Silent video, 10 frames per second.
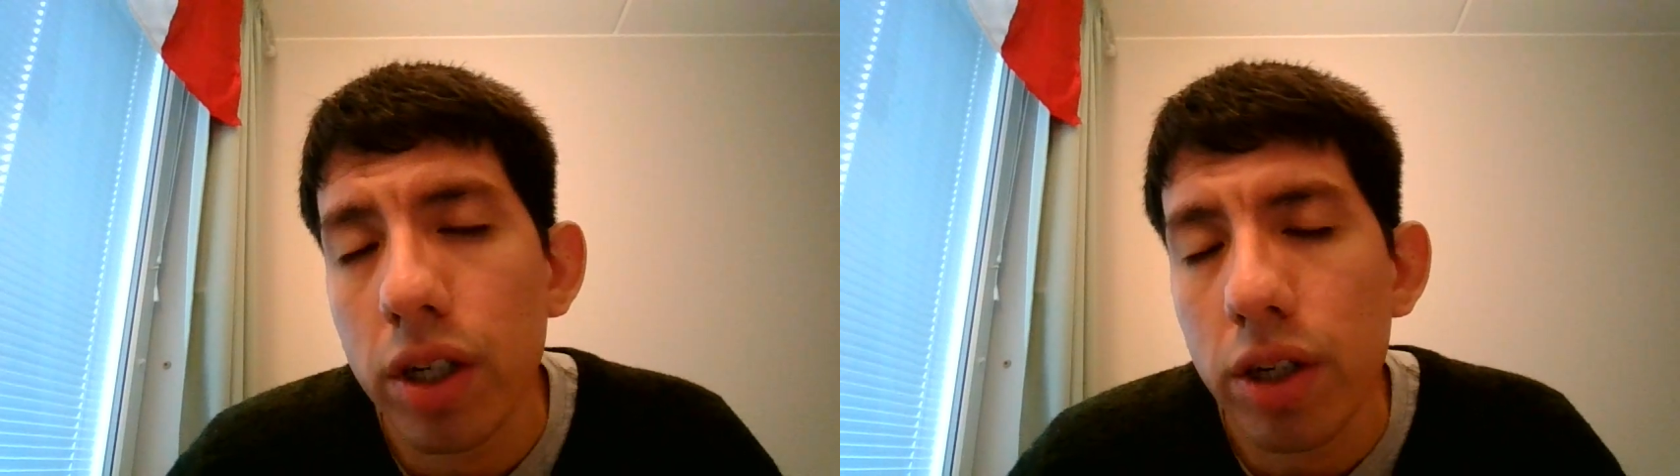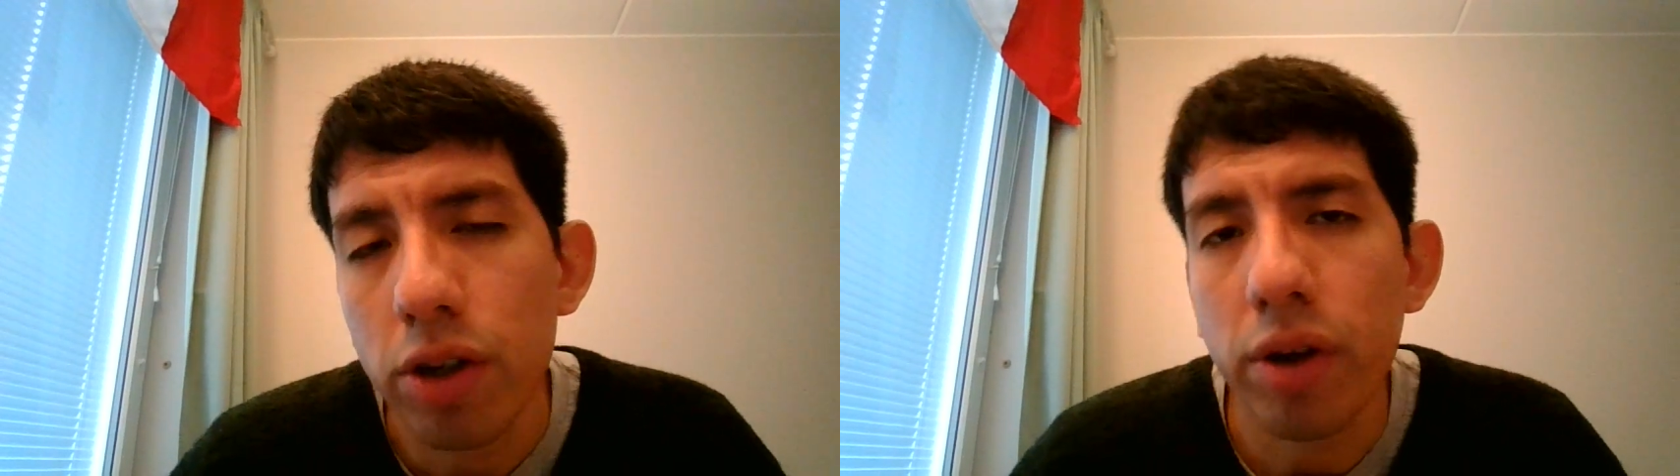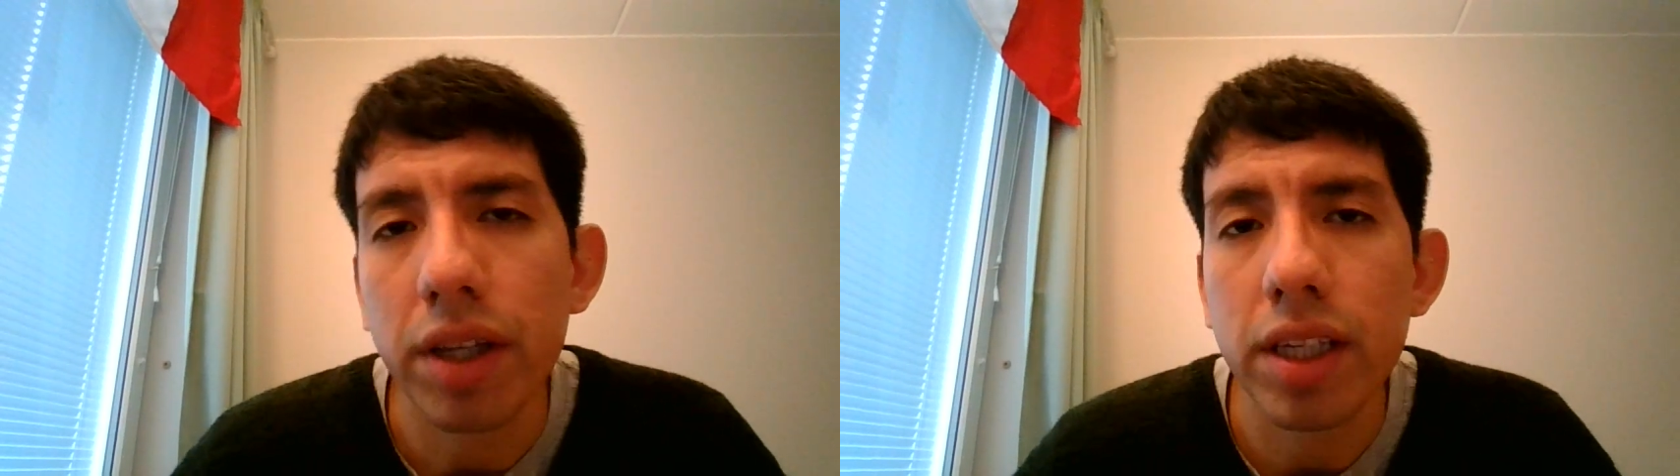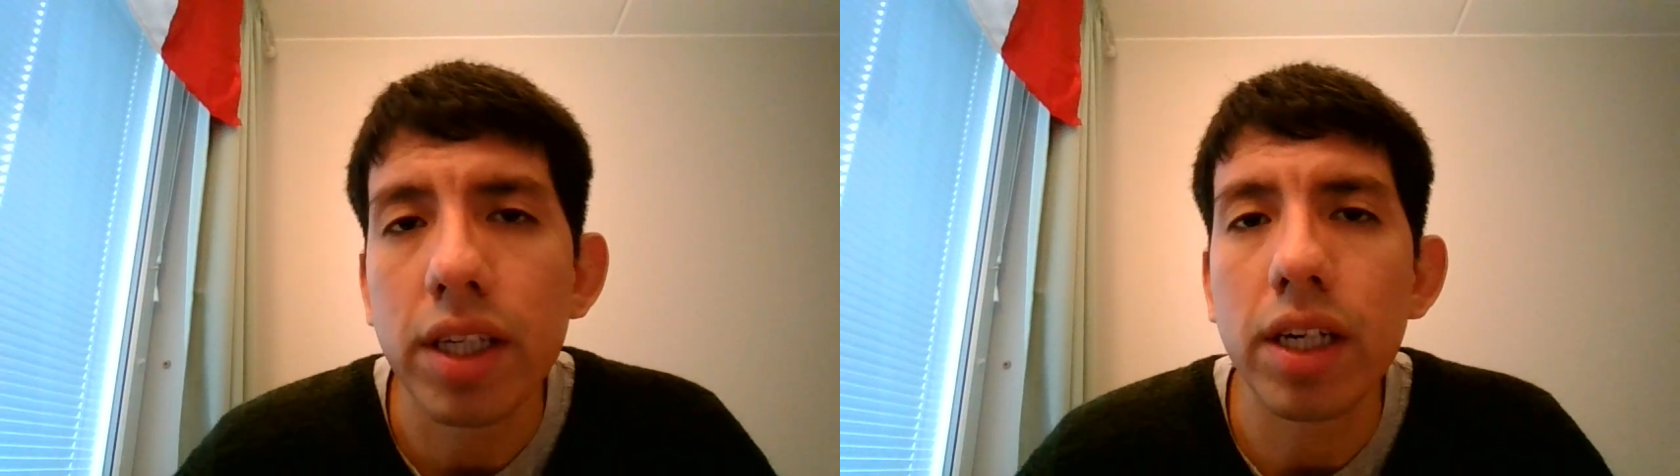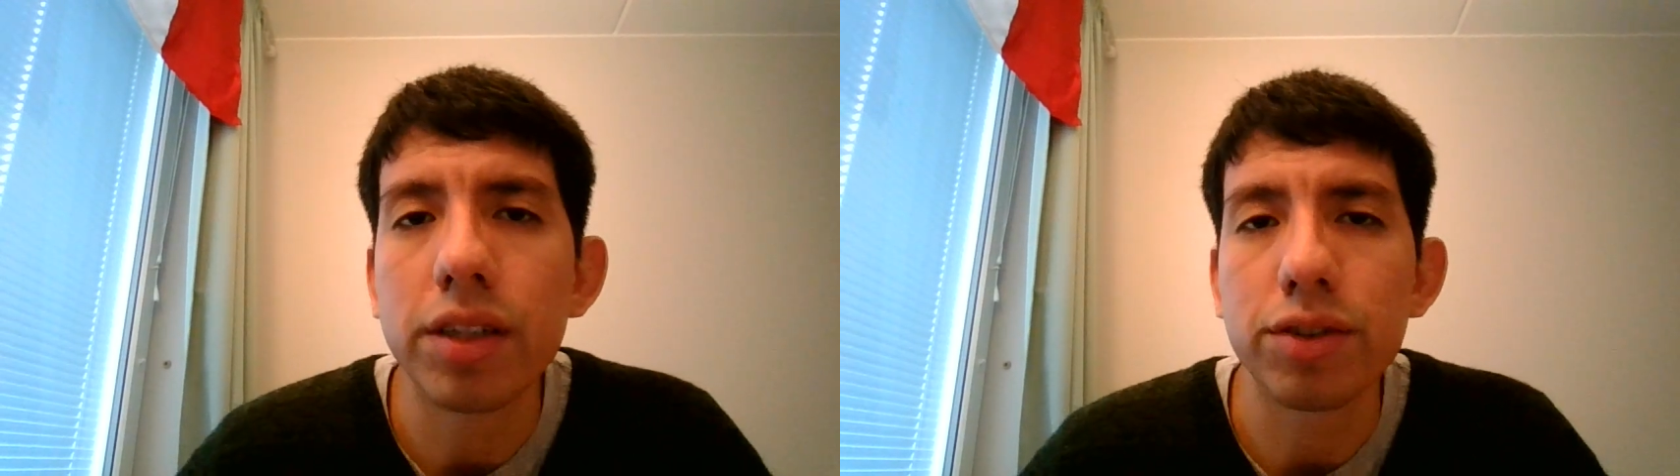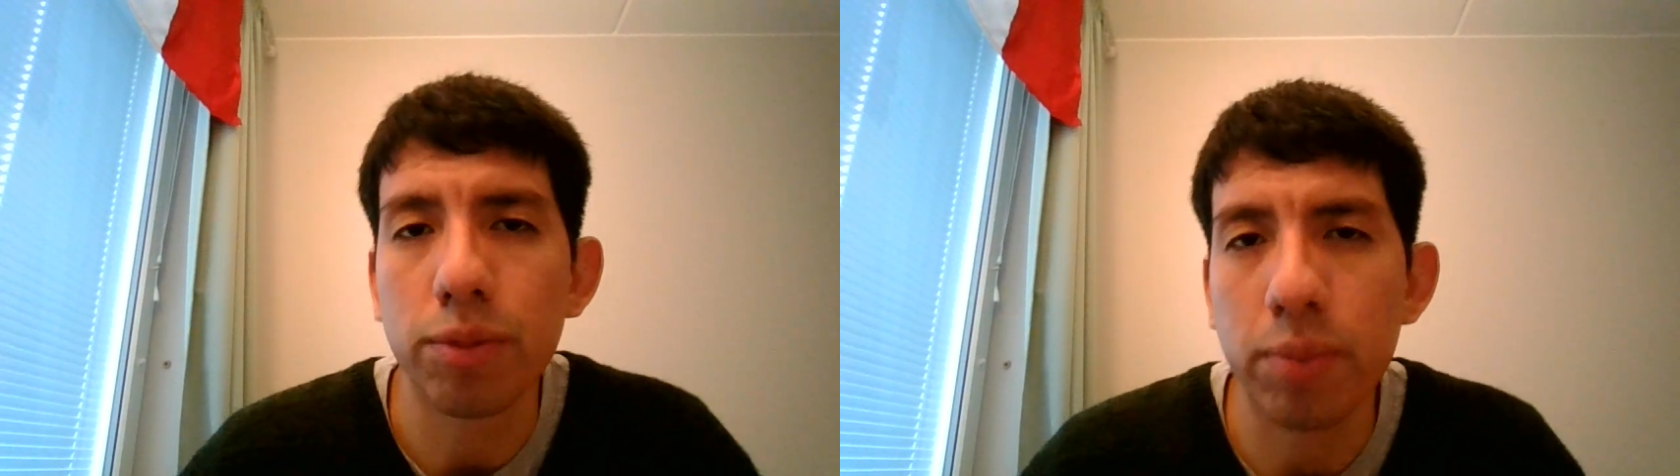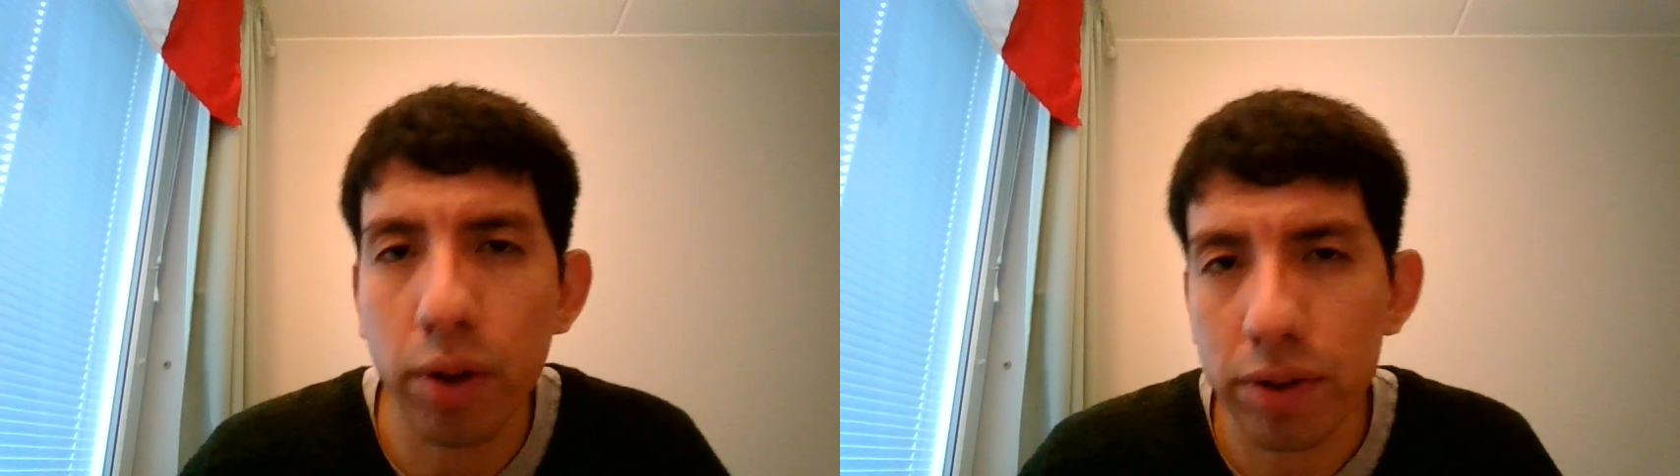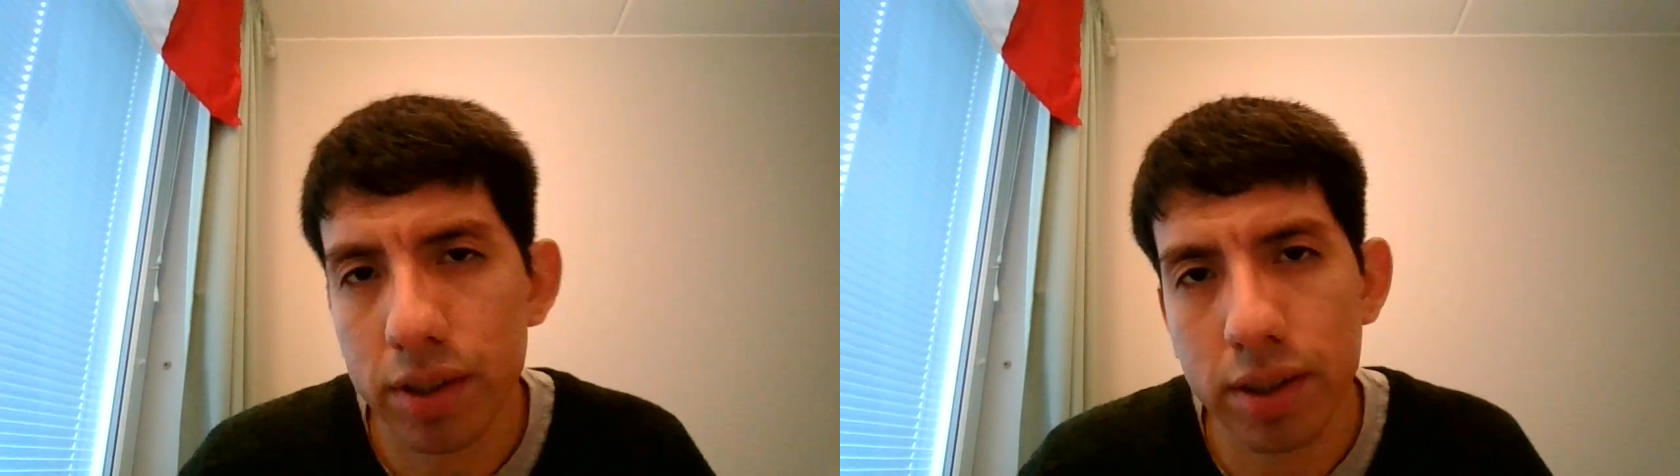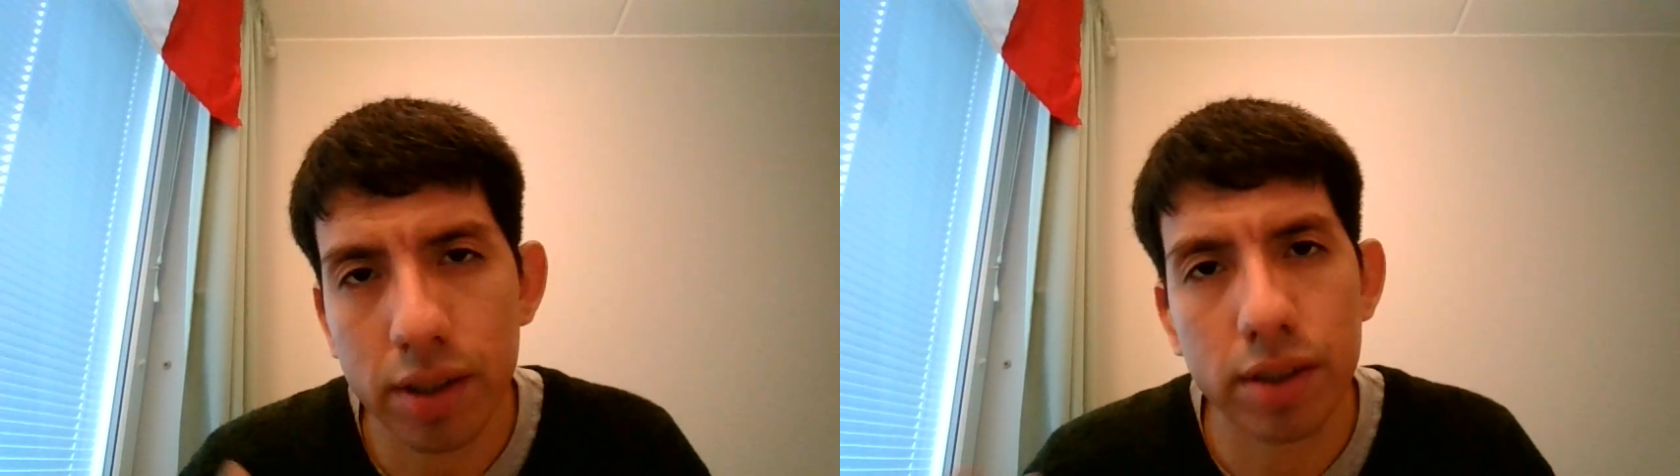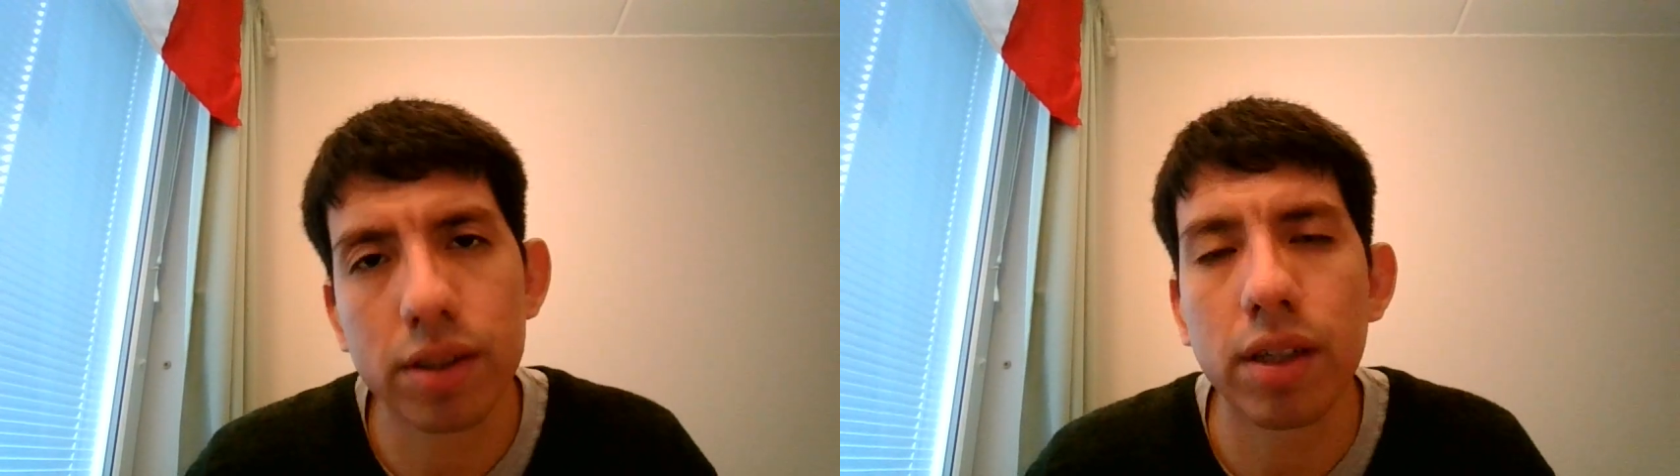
new ideas or processes